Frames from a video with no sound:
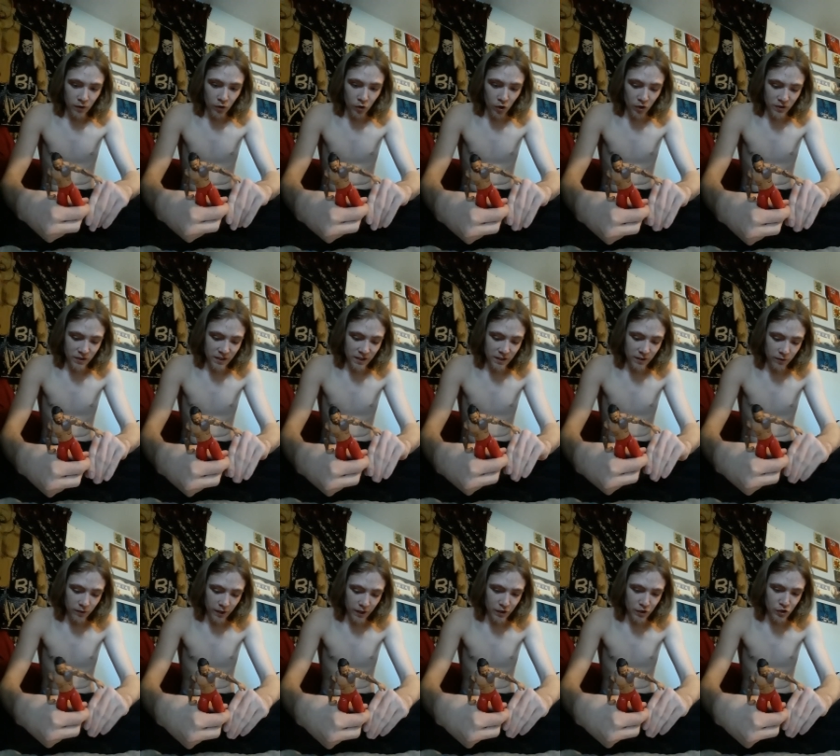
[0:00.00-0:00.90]

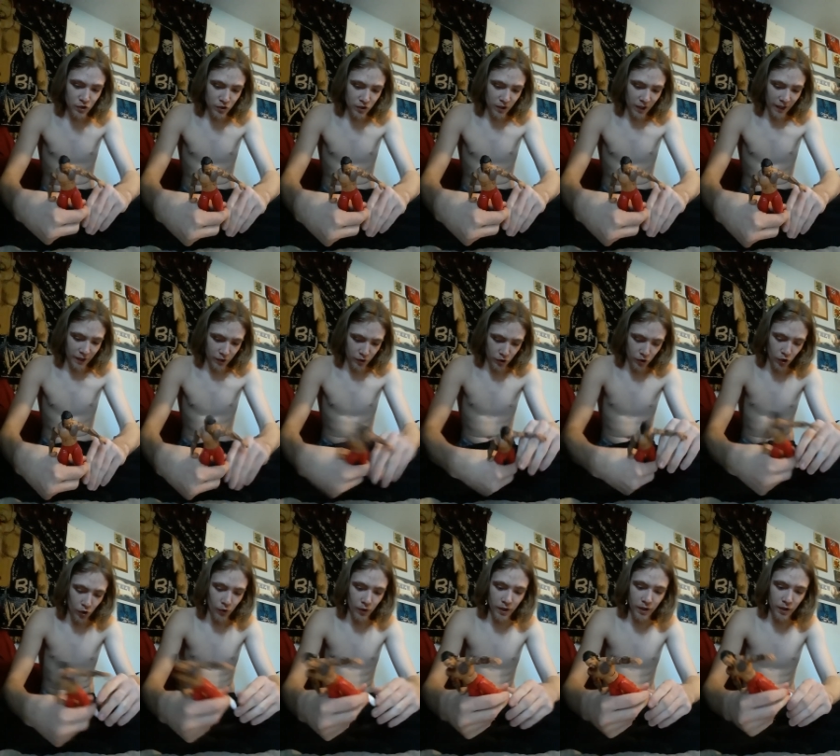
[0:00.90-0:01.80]
Articulation, I could
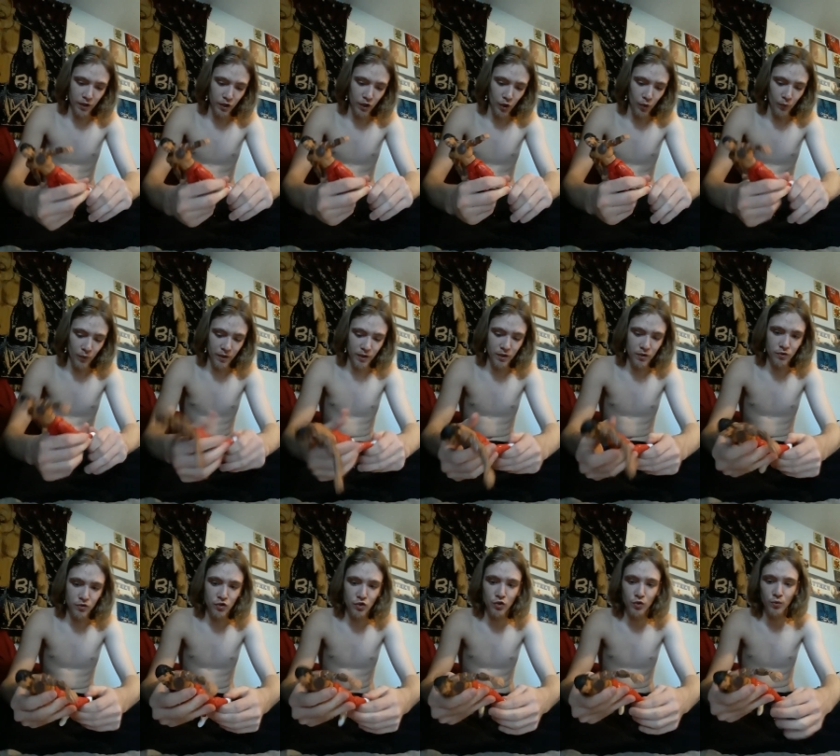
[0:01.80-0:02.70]
go ahead and go
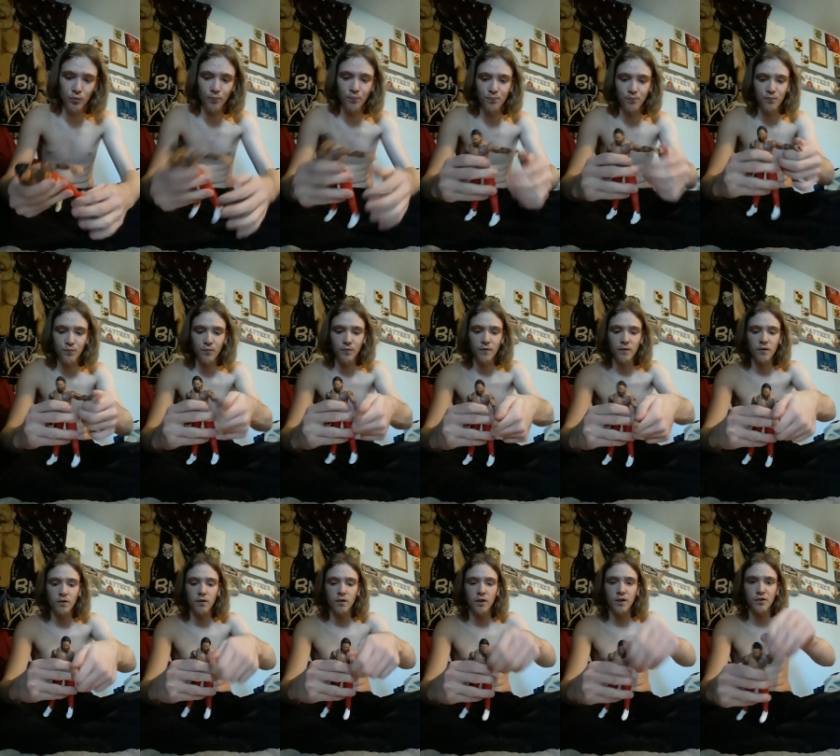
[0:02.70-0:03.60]
into
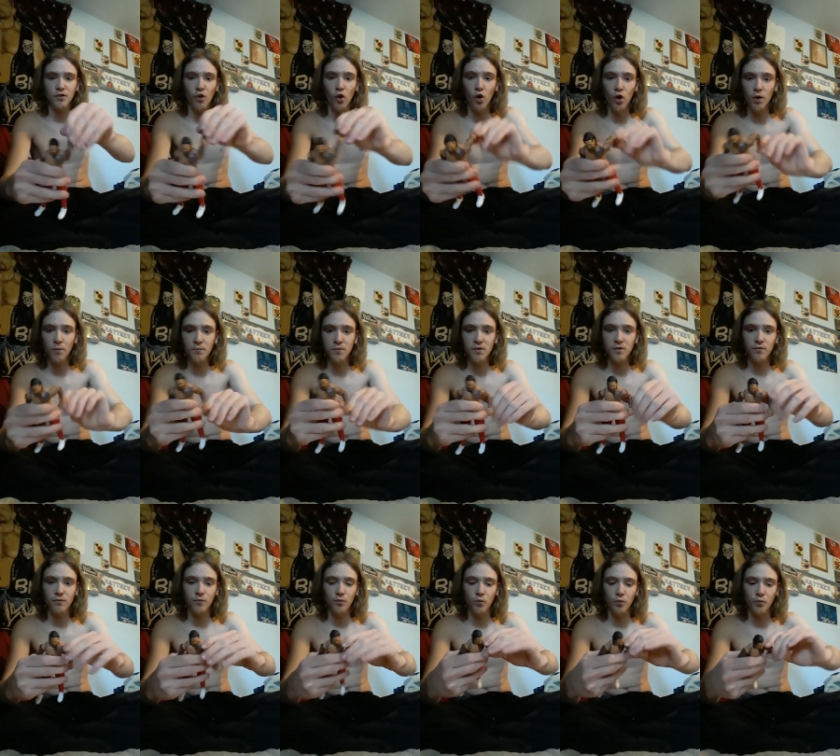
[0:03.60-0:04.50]
his arms,
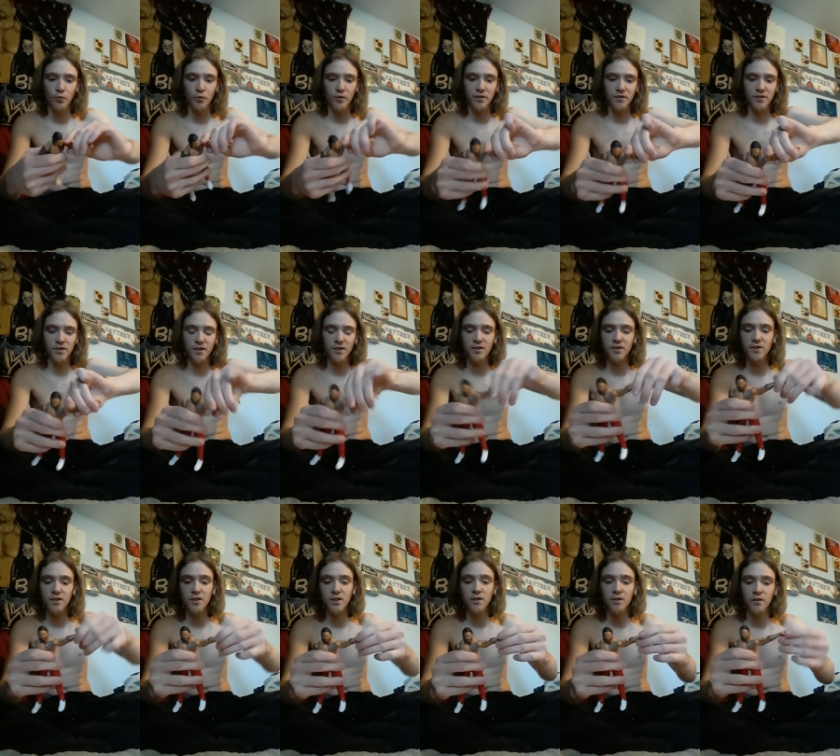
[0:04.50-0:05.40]
full
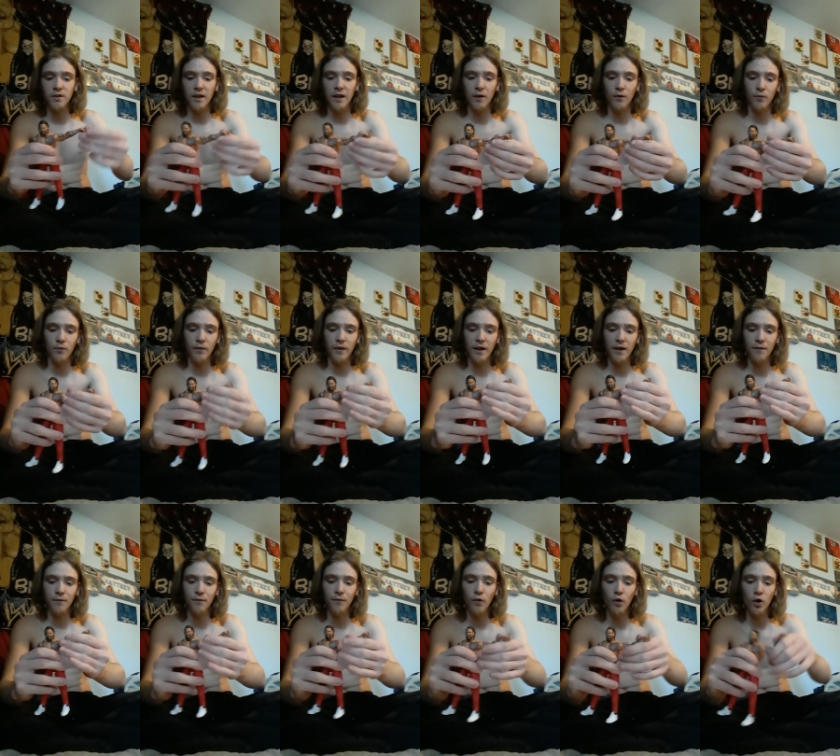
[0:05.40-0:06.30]
360, out
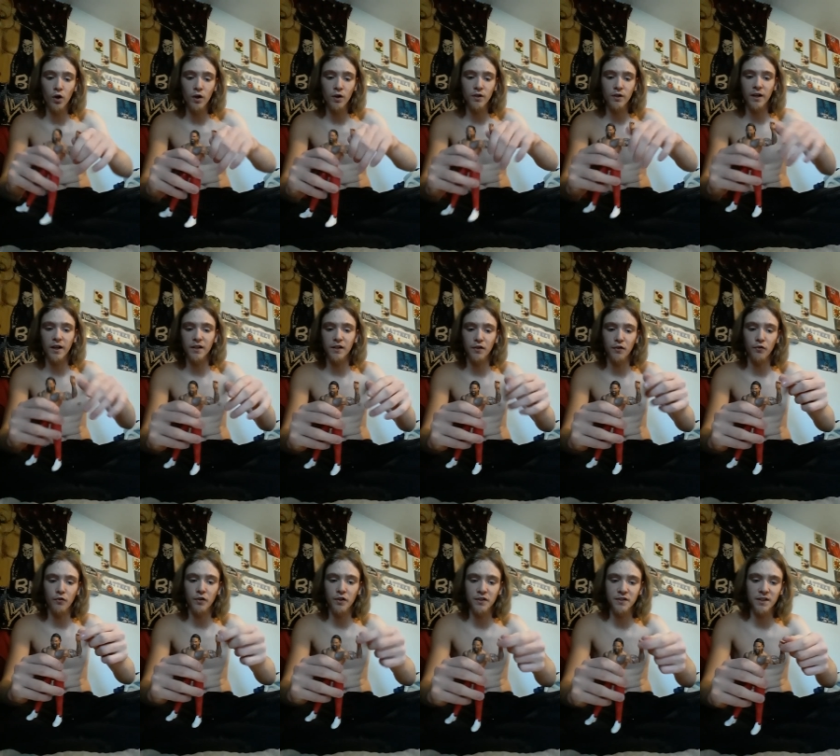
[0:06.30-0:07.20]
that far, 90
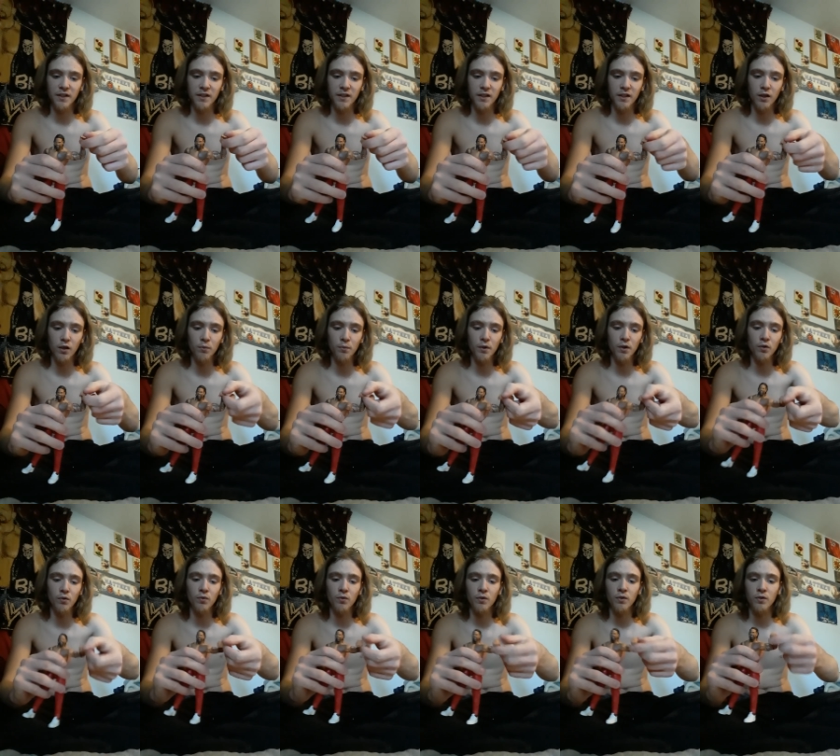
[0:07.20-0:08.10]
degrees at the
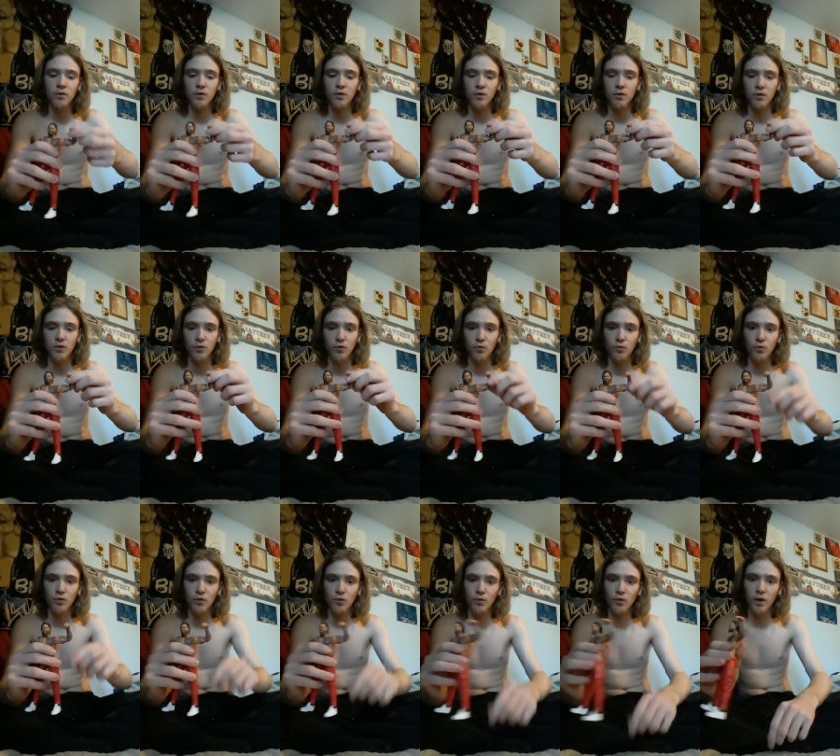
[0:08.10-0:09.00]
elbow. You
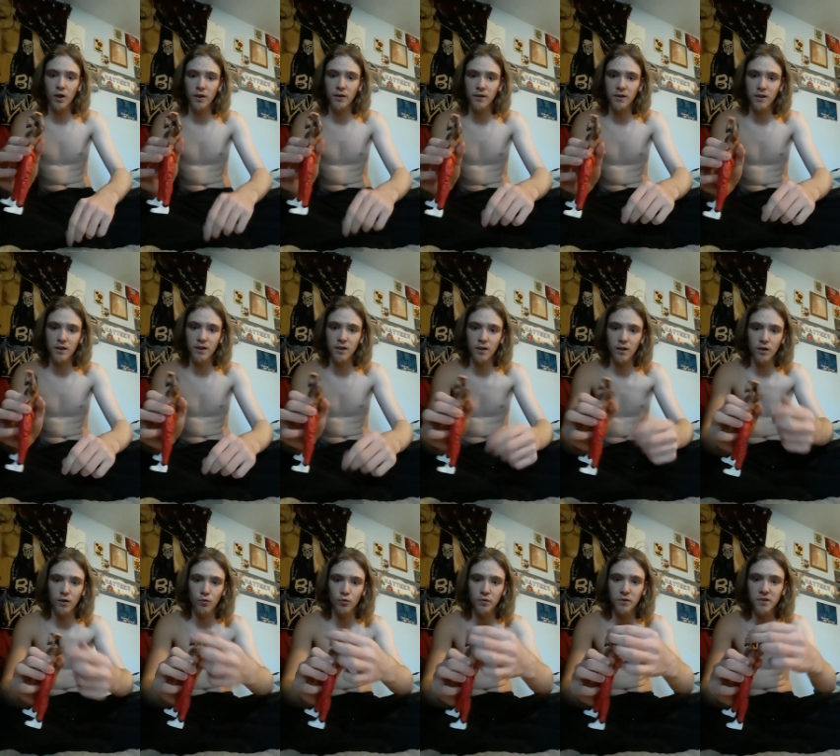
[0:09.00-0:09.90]
do got the
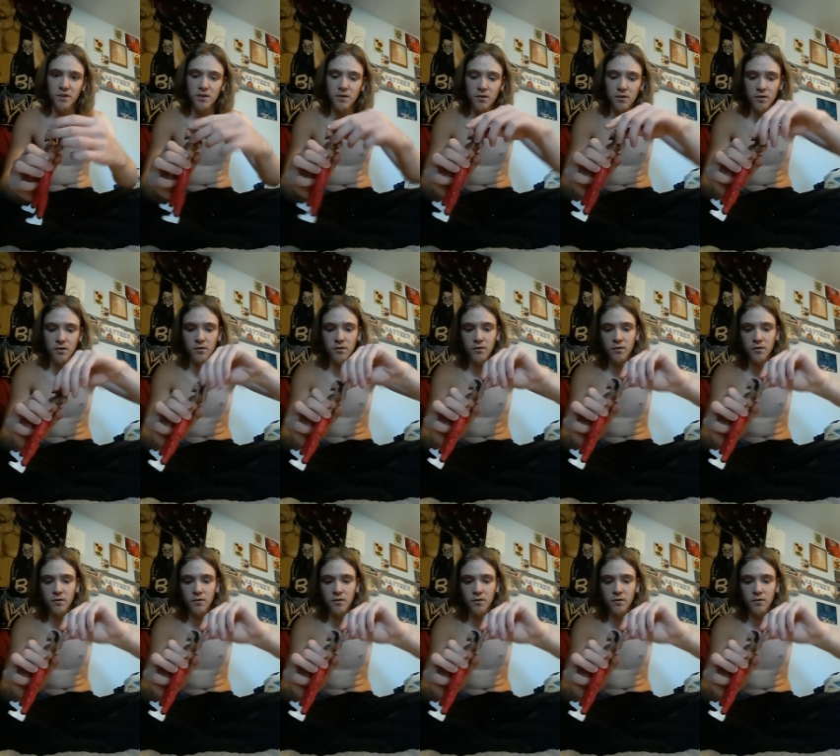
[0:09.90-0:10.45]
wrist